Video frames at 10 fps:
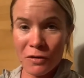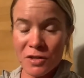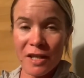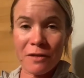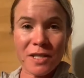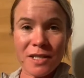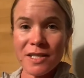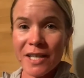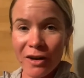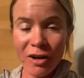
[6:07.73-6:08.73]
So that was a
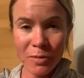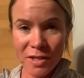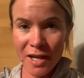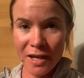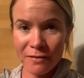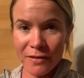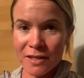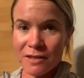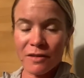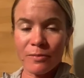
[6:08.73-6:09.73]
terrible side
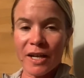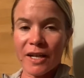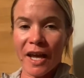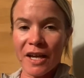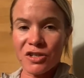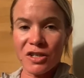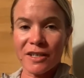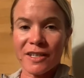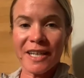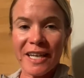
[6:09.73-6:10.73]
effect of the medication.
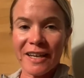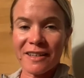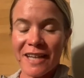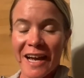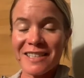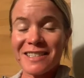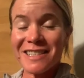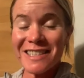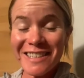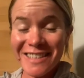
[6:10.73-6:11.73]
And again, I
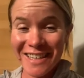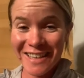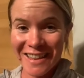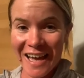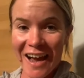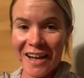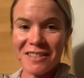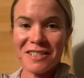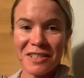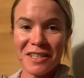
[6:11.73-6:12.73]
did need that
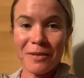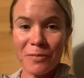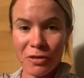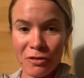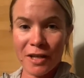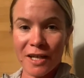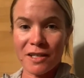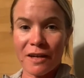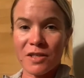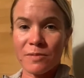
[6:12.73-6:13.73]
to get me through that
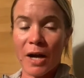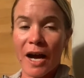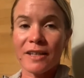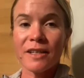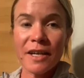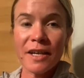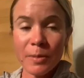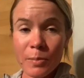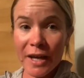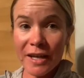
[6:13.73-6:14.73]
tough spot.
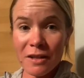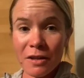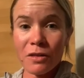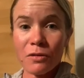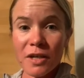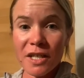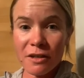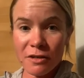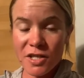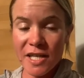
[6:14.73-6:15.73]
But 3
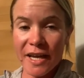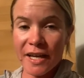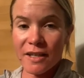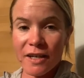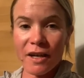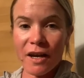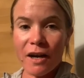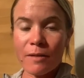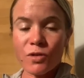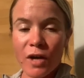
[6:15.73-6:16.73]
years in,
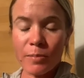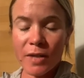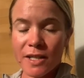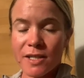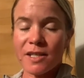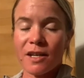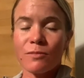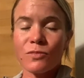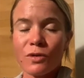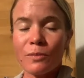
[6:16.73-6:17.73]
Triplex has
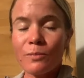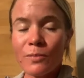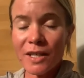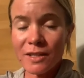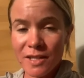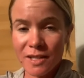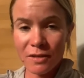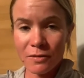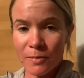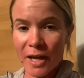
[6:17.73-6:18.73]
helped tremendously
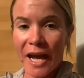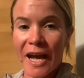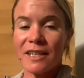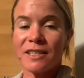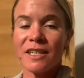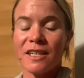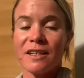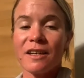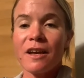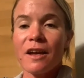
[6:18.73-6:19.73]
with my acne.
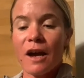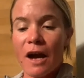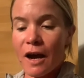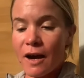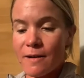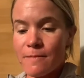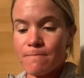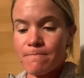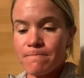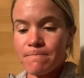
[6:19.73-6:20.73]

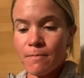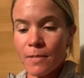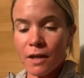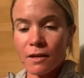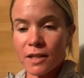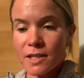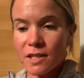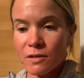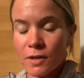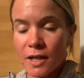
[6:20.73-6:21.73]
Let's
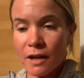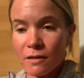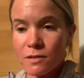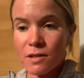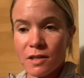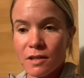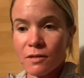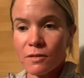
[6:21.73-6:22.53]
see, what else?